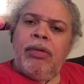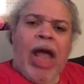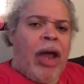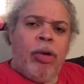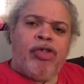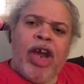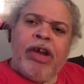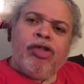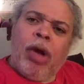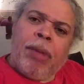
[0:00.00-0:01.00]
Donald J.
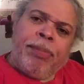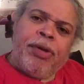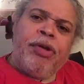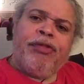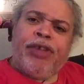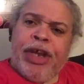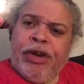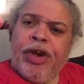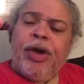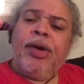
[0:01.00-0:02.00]
Trump,
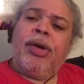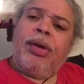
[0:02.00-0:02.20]
Sr.,